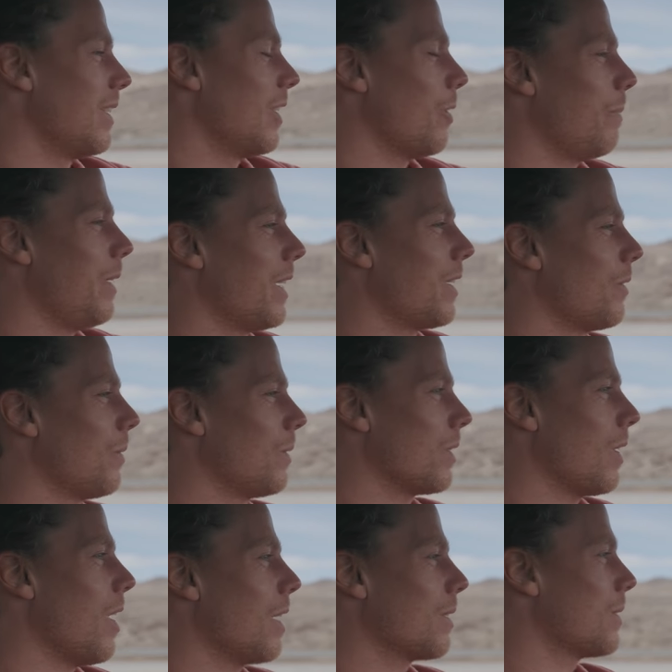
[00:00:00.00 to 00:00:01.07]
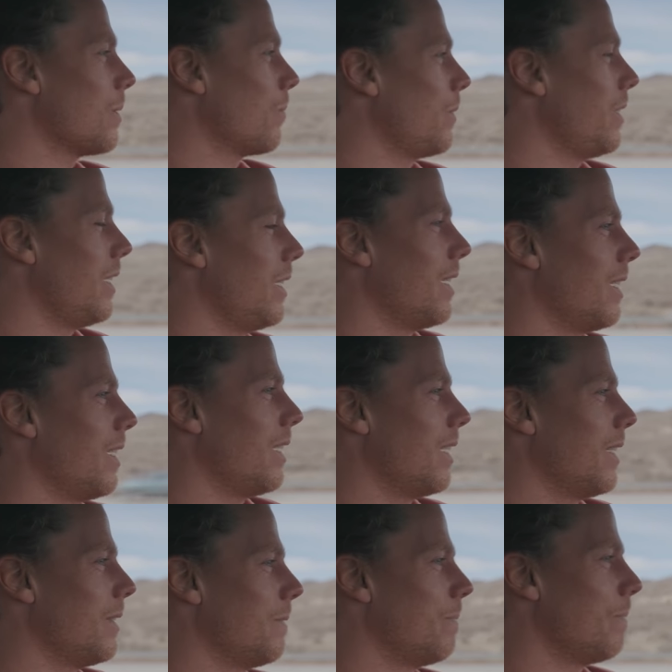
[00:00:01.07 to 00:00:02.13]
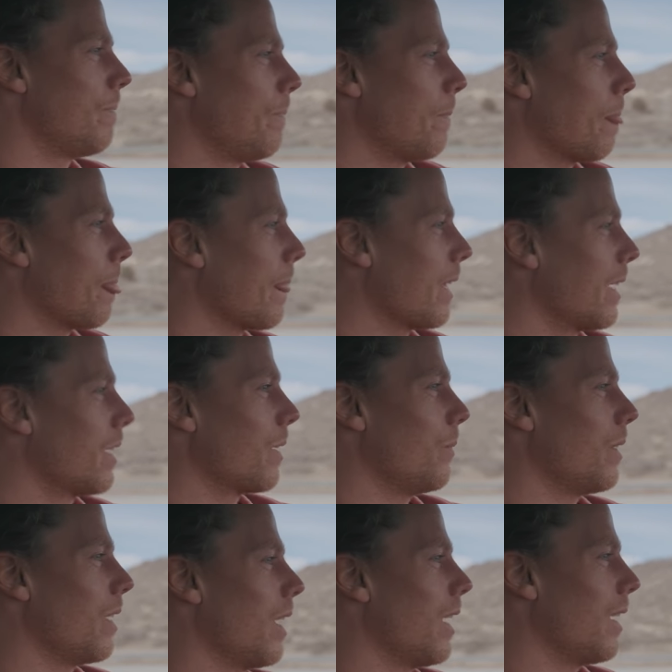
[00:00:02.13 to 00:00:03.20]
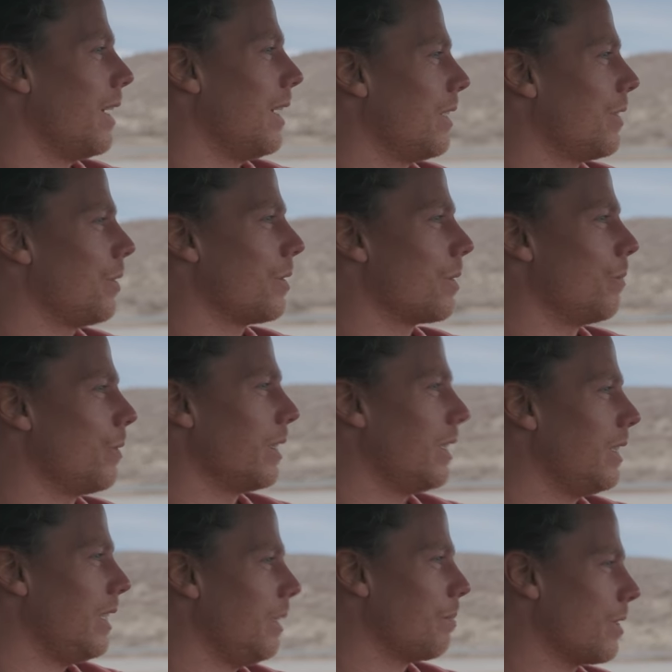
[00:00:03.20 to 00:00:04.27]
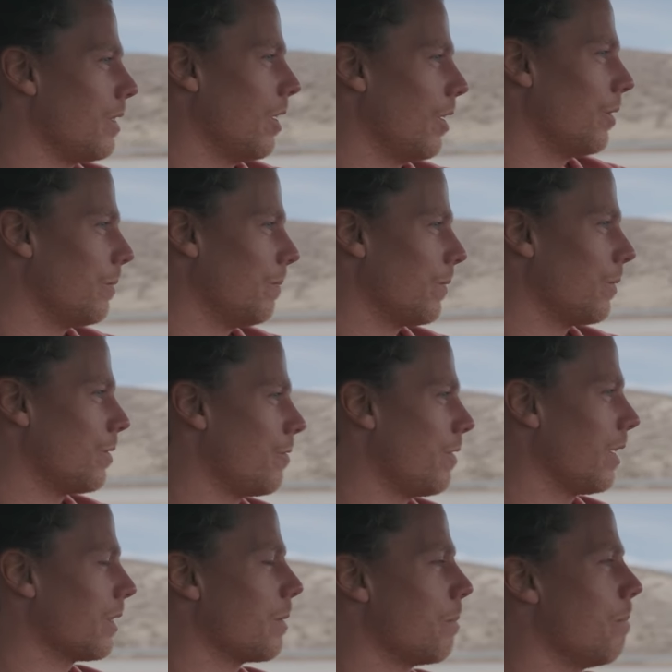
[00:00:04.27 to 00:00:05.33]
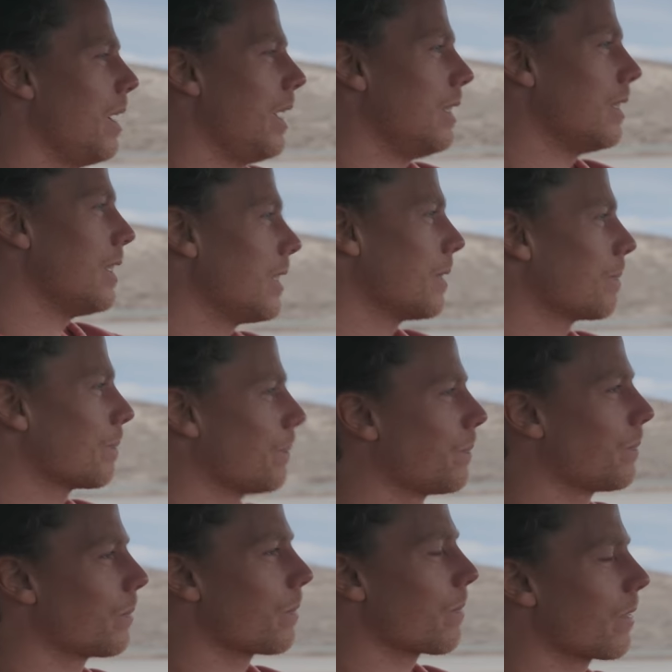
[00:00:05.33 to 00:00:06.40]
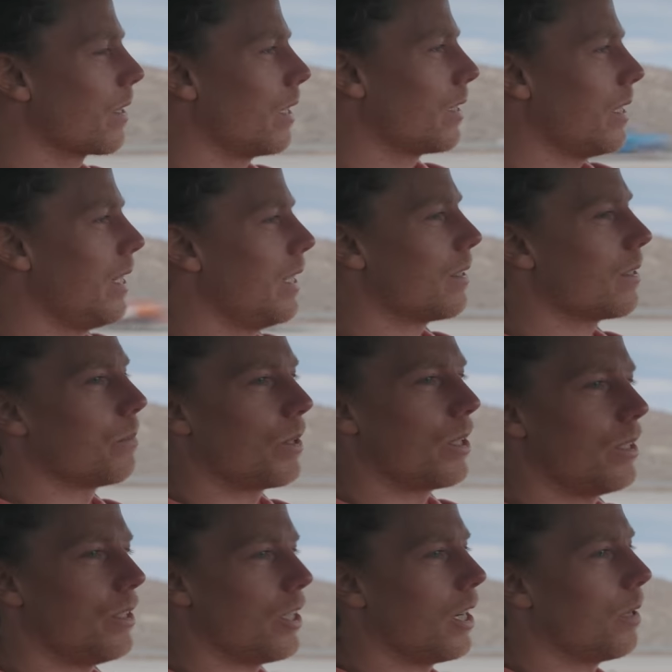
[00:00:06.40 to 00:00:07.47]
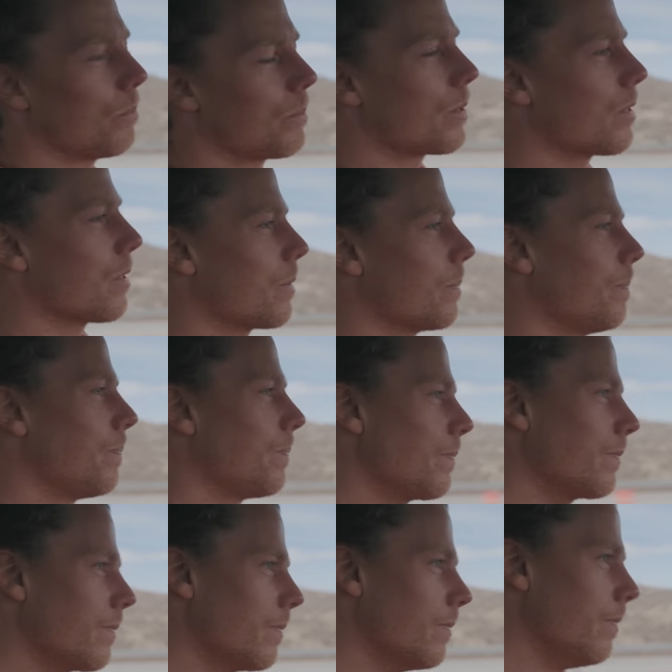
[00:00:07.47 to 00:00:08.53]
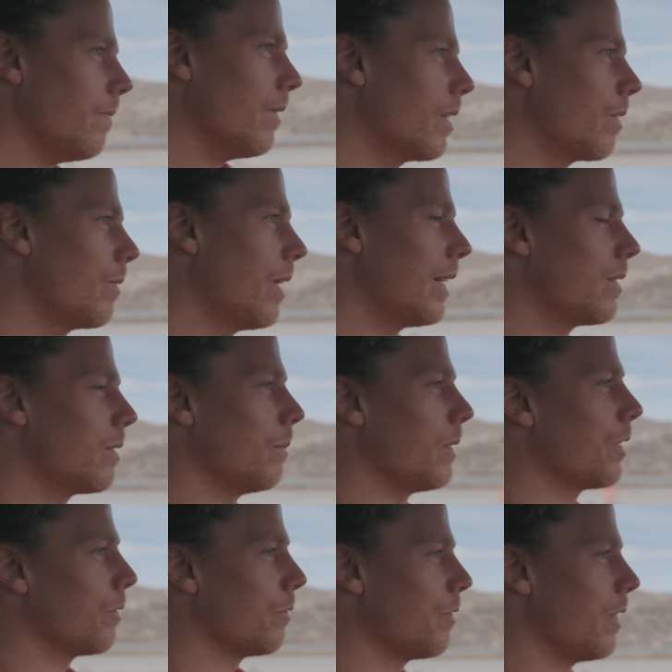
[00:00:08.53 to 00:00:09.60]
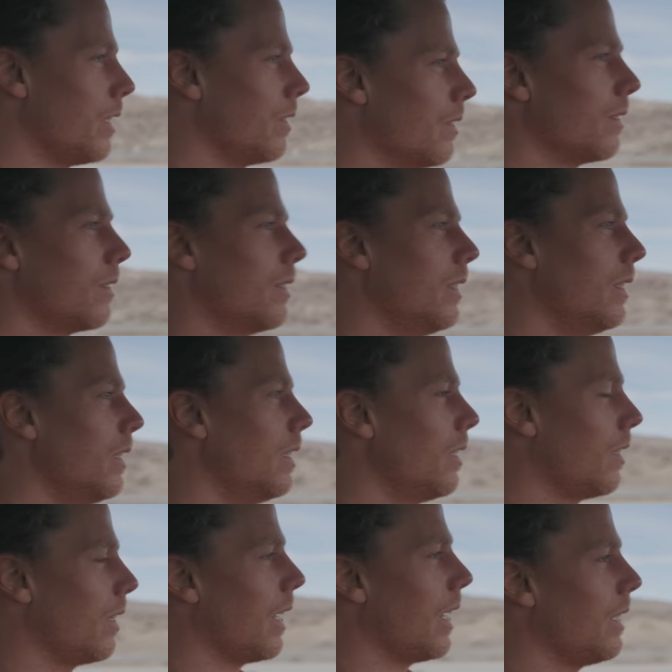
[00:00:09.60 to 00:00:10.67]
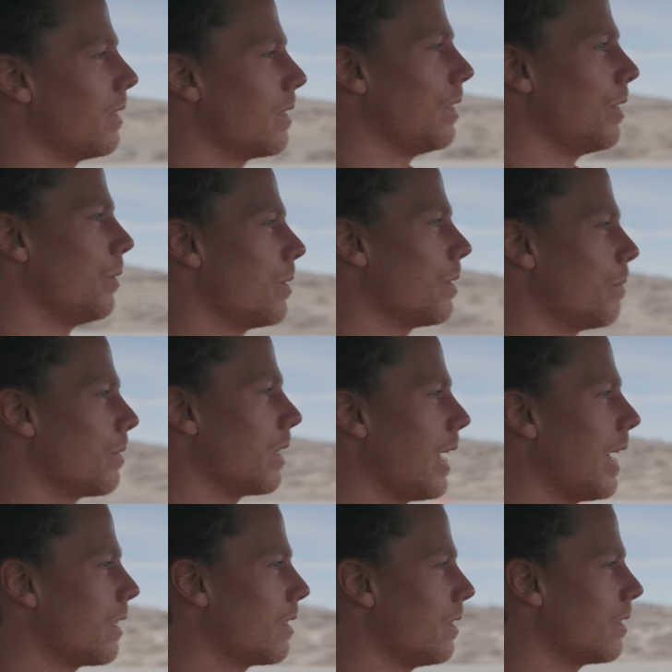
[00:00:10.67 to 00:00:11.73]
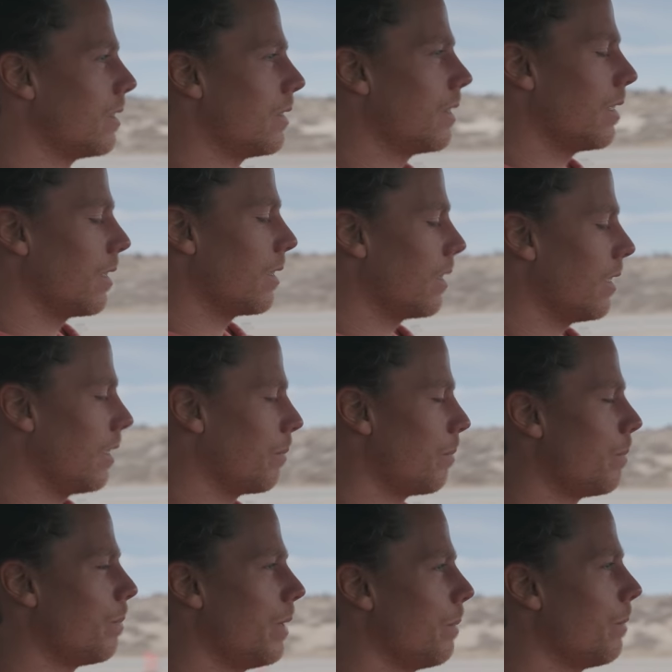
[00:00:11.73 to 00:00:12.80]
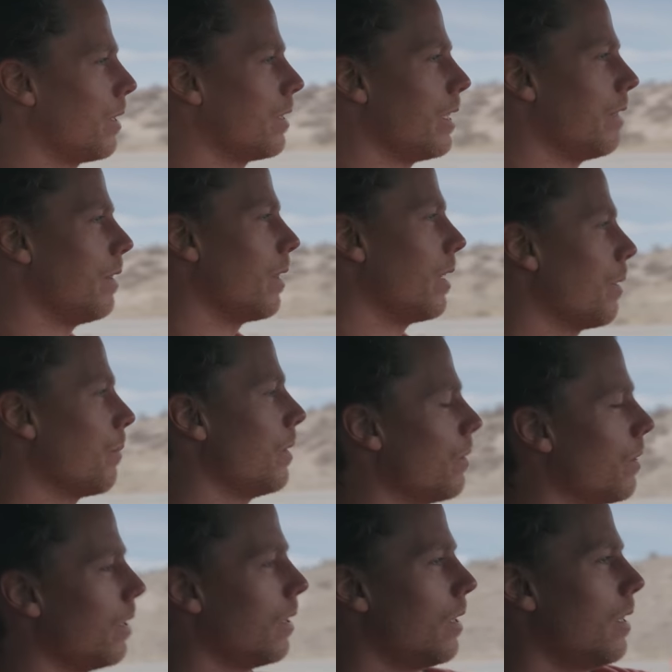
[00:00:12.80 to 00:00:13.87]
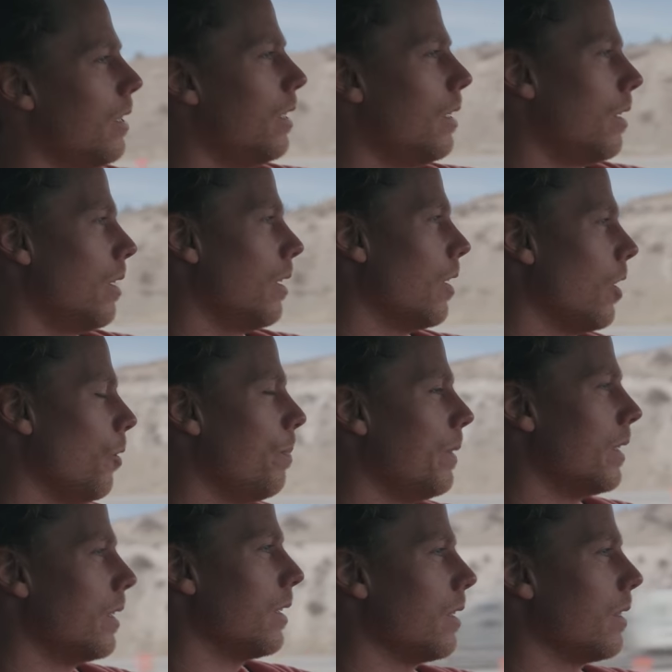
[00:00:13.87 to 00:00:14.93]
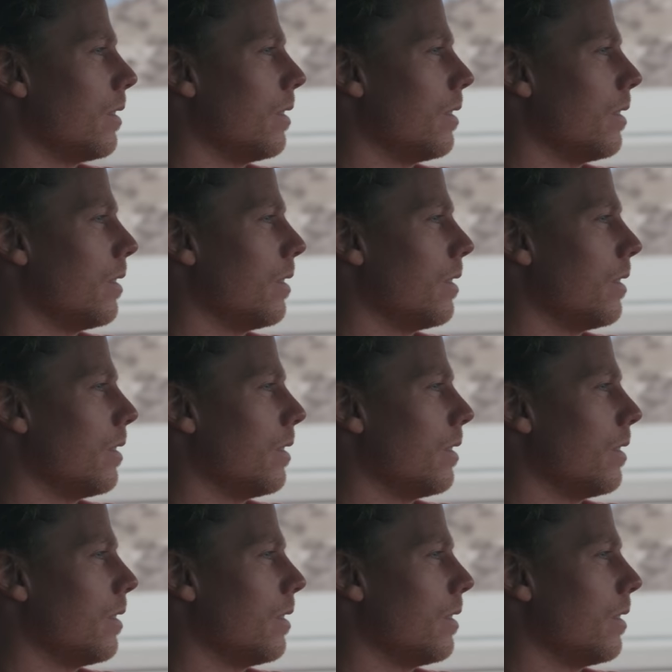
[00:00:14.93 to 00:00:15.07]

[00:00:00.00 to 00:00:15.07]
no, Baker was awesome. We uh, we got into some really deep snow, which felt amazing. Got to hit some good jumps, ride some little fun lines, do some slashes, and pretty much everything we were hoping to